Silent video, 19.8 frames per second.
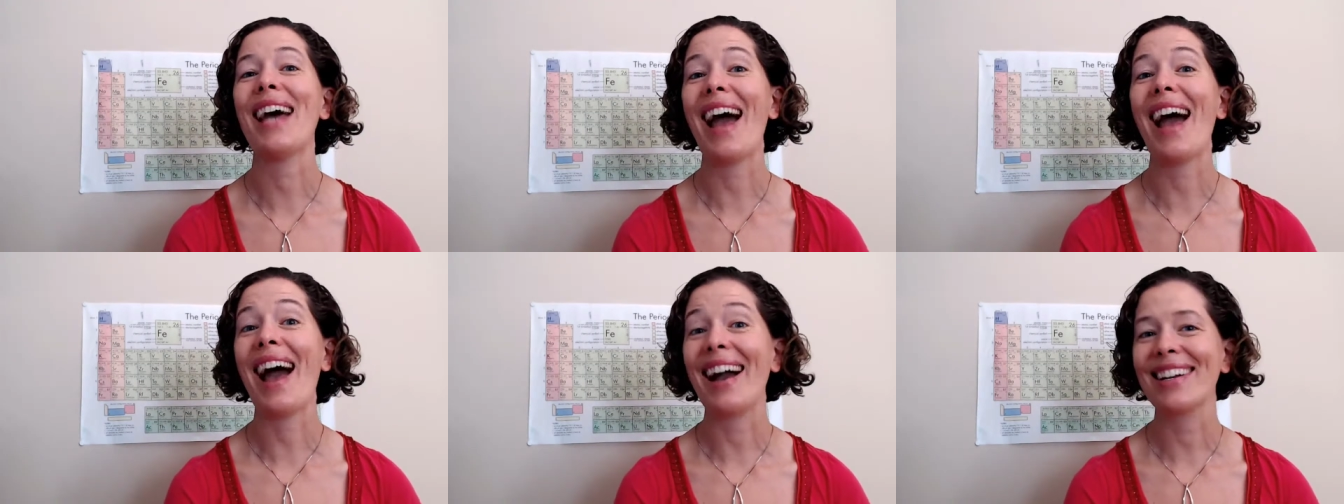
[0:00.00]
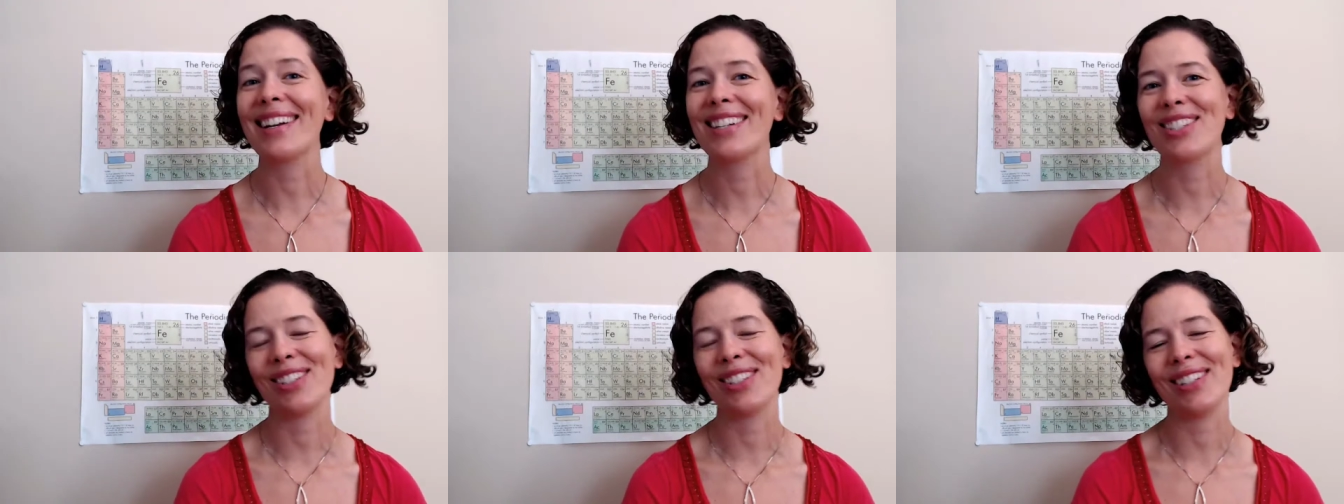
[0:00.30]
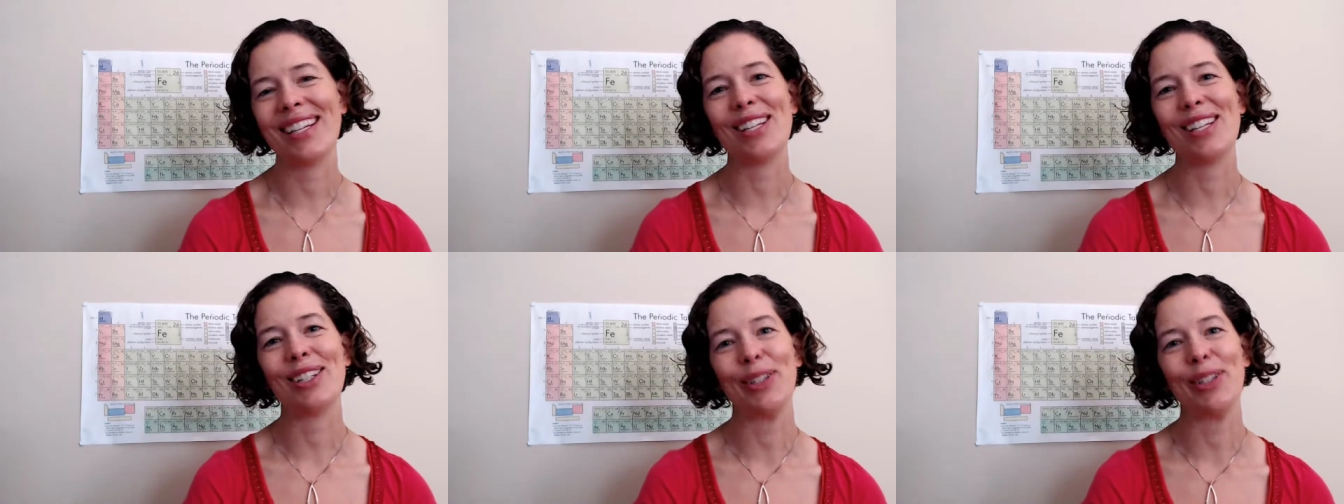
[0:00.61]

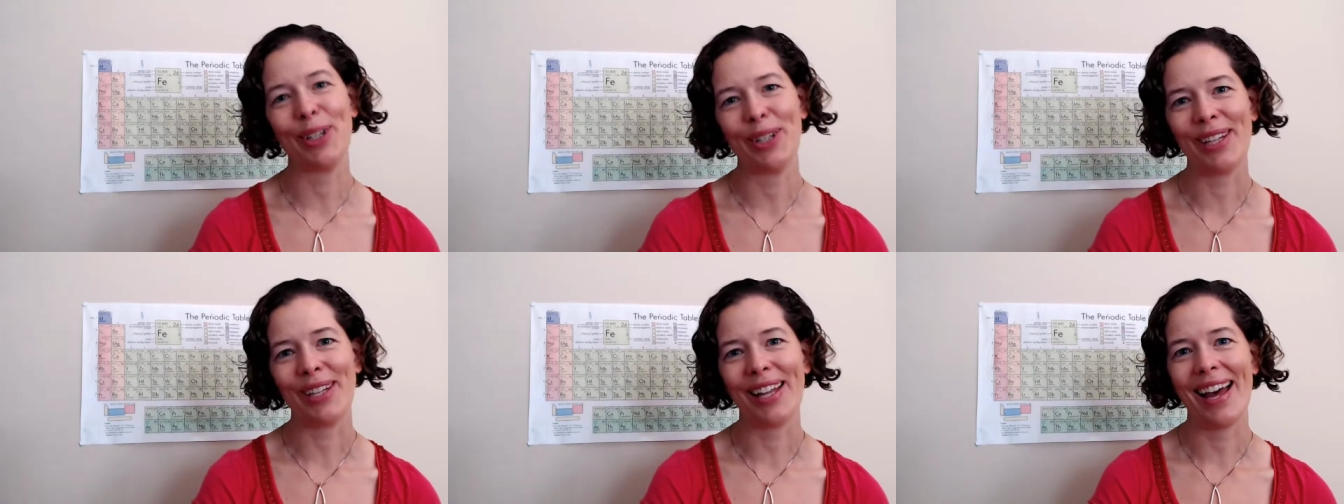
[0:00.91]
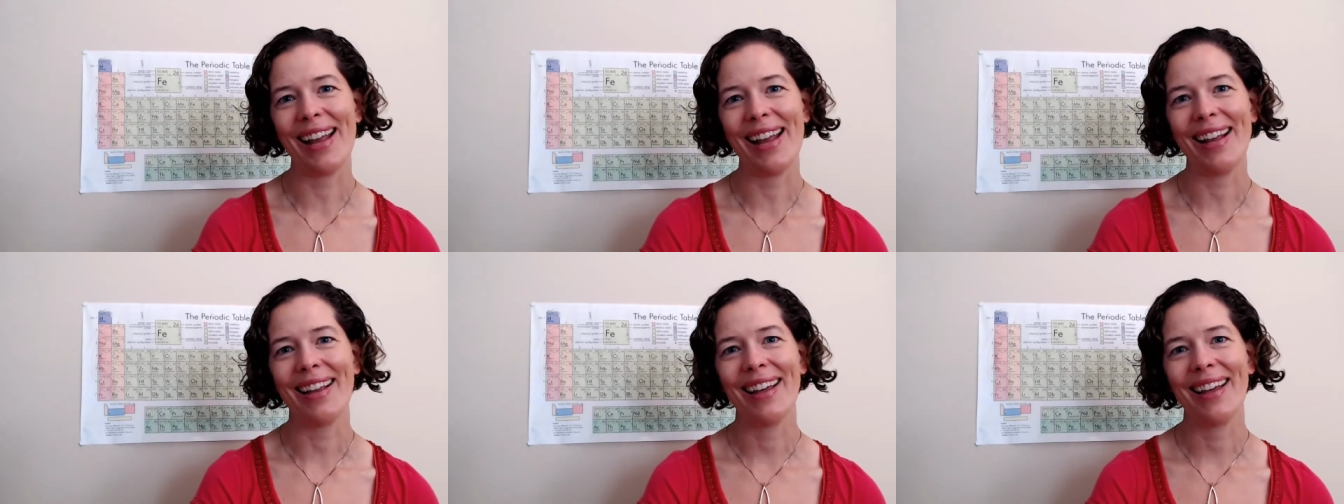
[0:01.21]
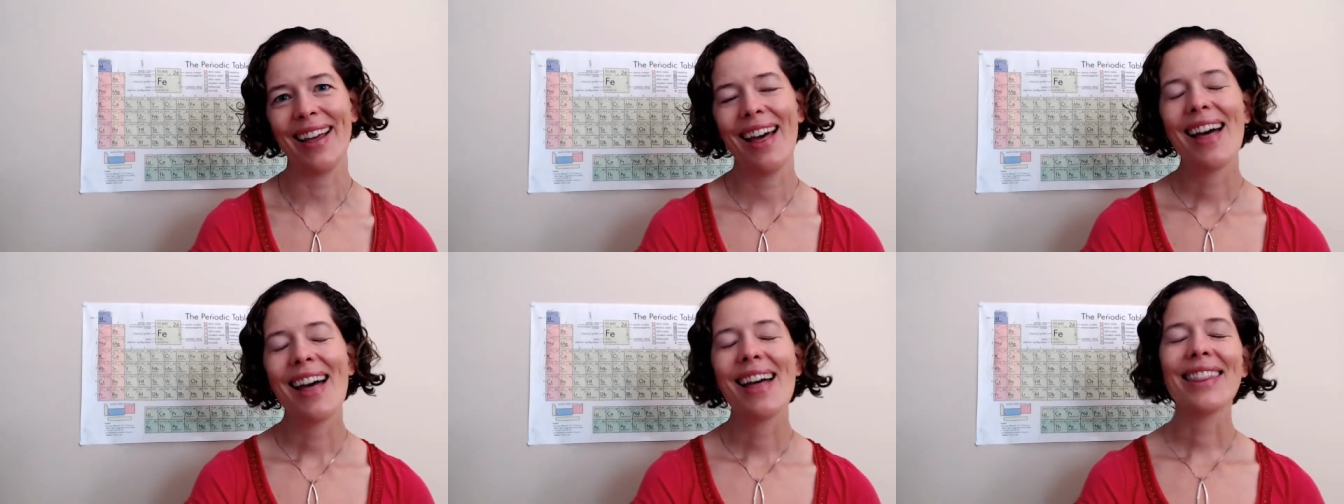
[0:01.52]
actually look like.
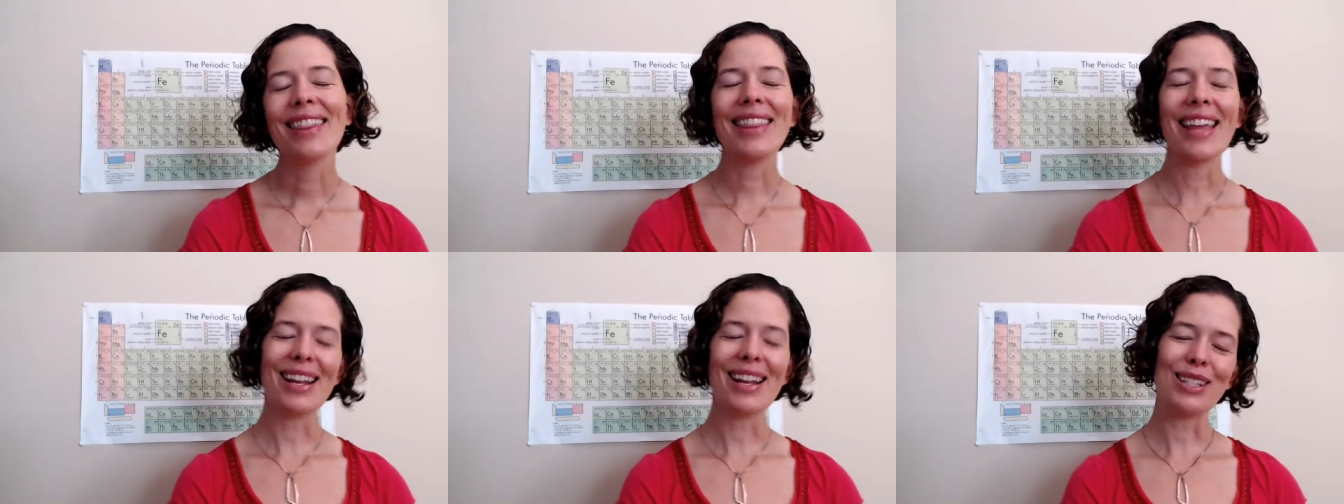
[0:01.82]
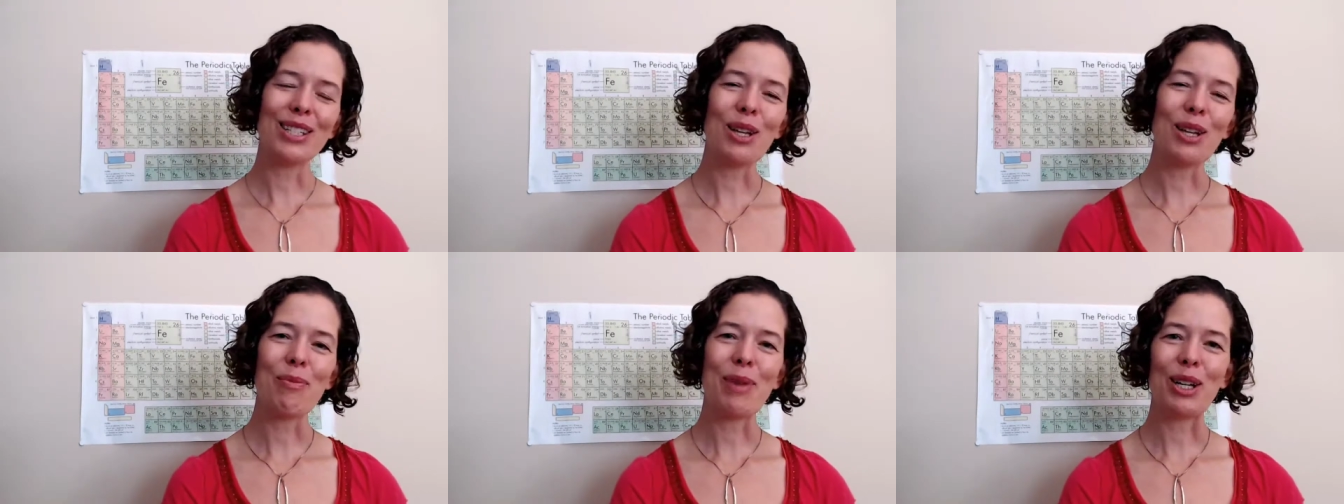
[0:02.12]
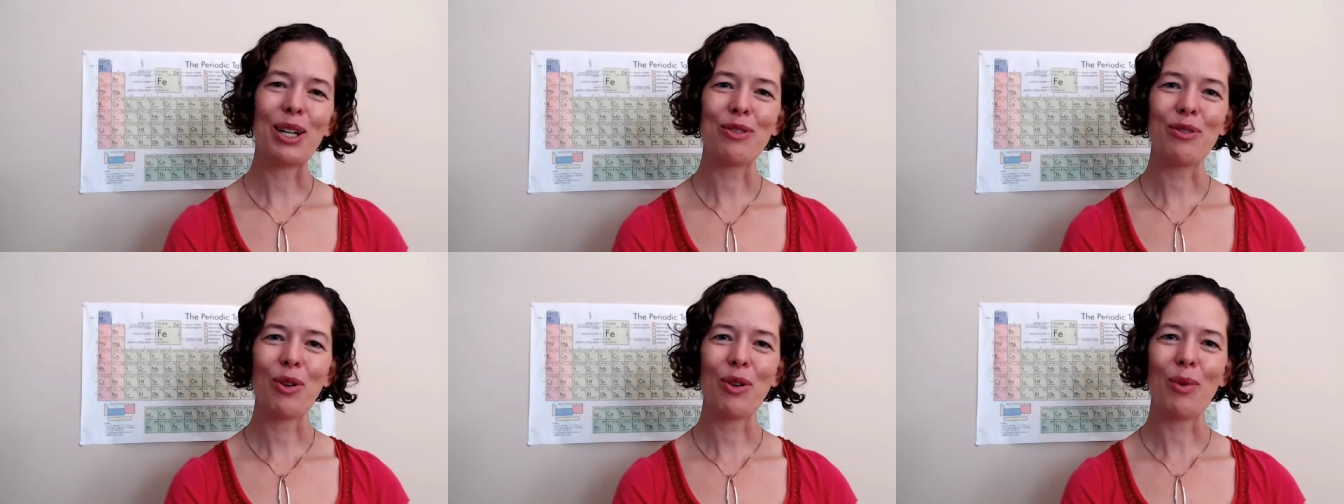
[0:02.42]
Thanks so
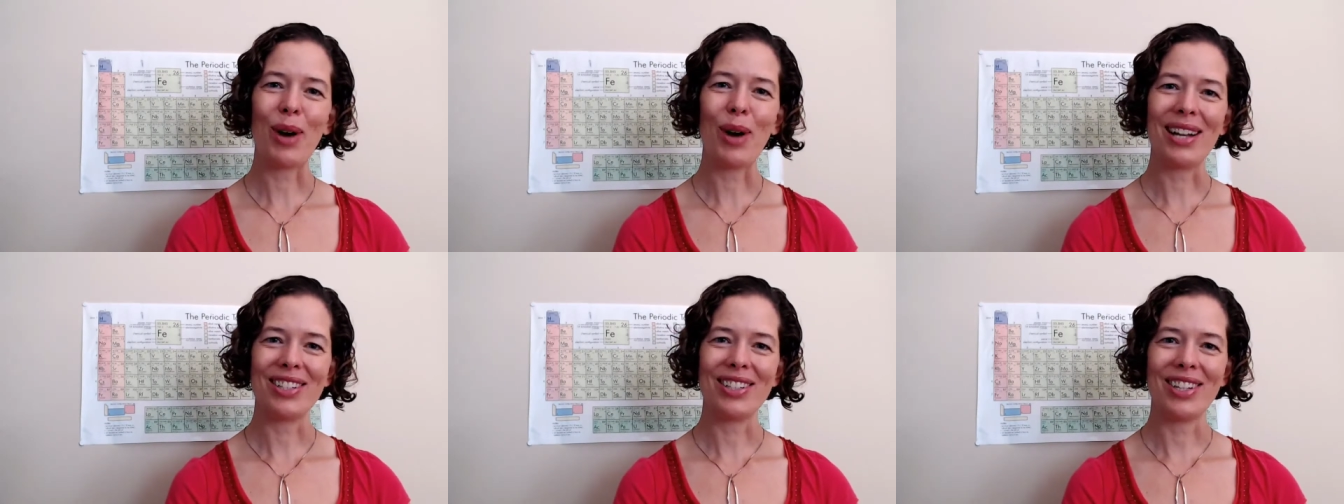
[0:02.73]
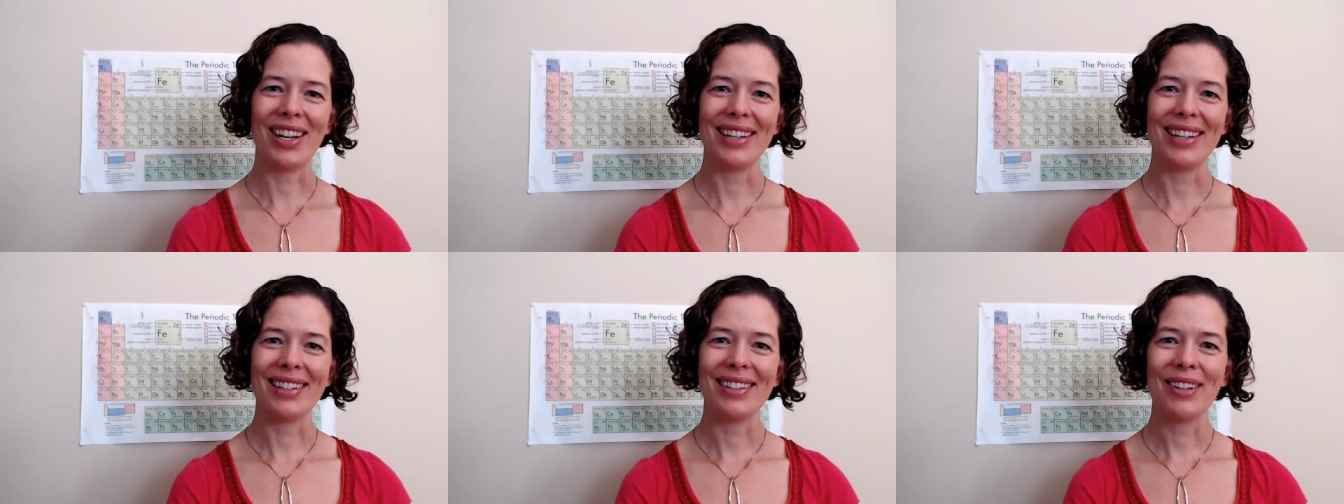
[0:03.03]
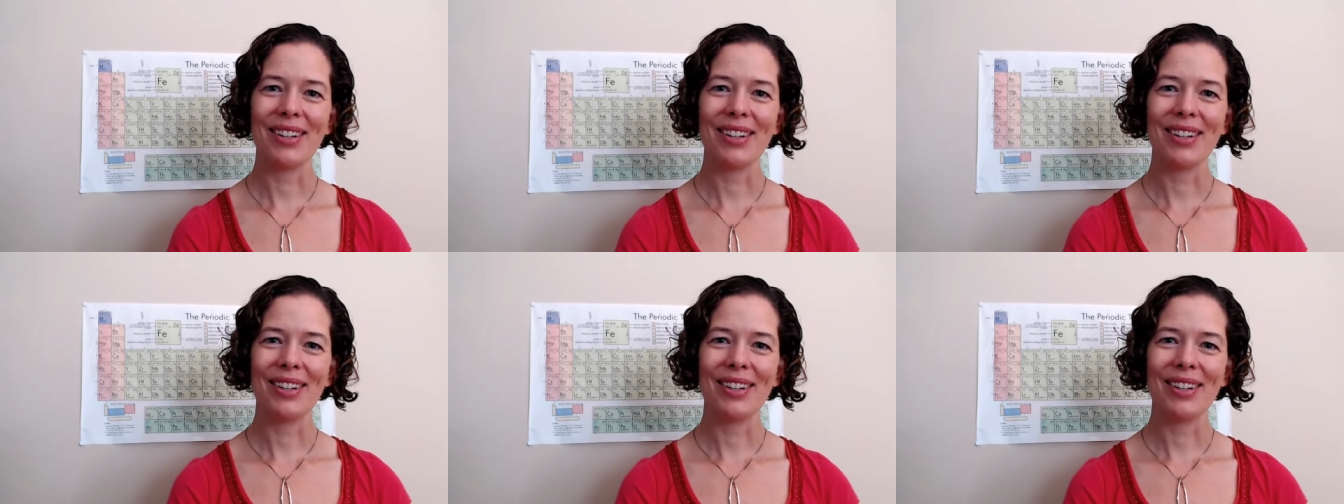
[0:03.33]
much for watching.